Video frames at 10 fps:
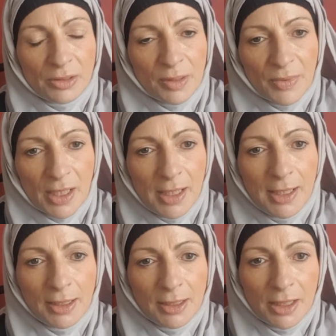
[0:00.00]
some of the
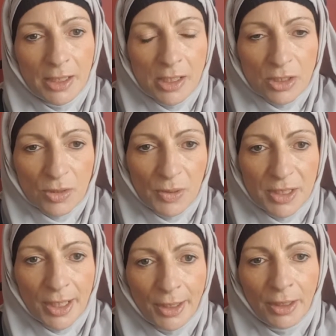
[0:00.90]
healing that needs to be
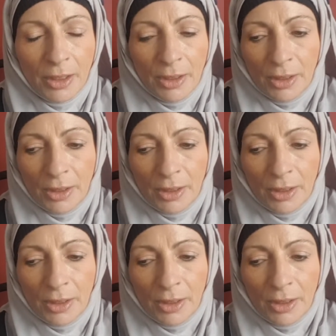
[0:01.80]
done,